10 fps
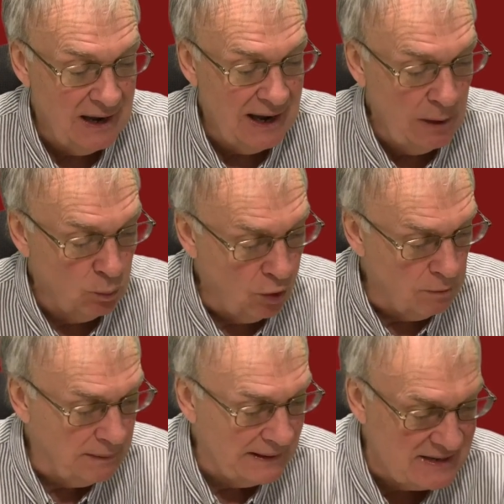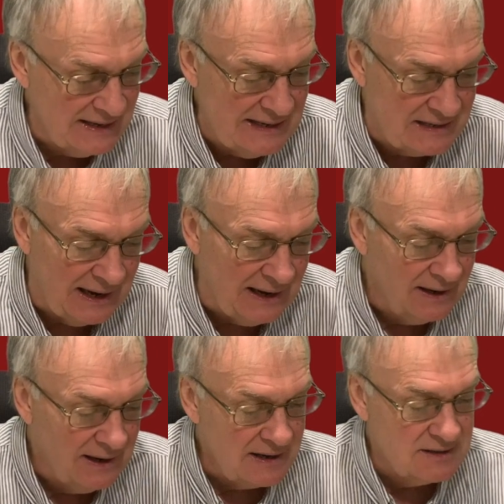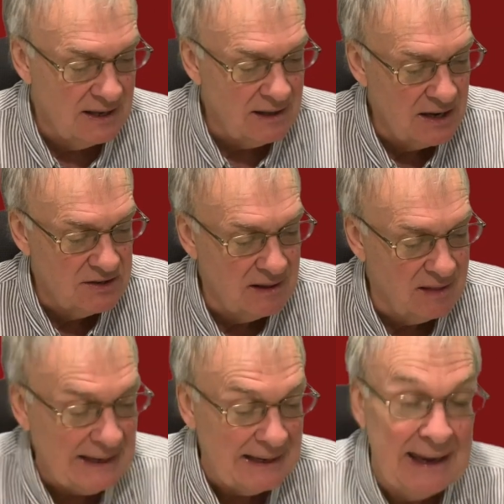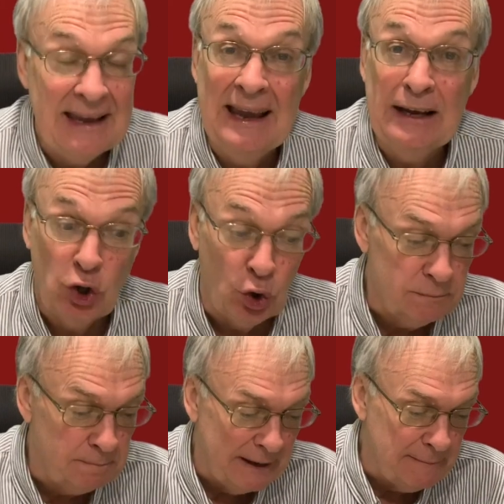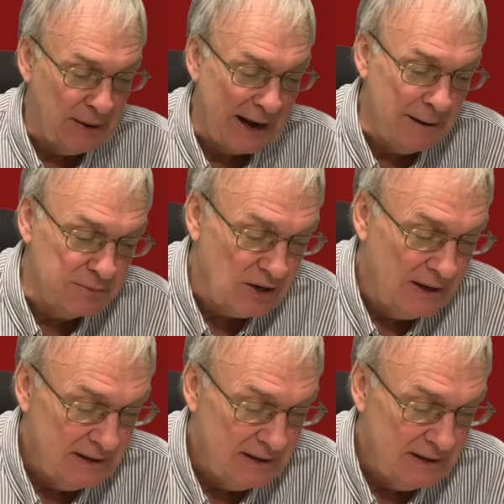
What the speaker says: it won't be as easy as they think it could be, perhaps.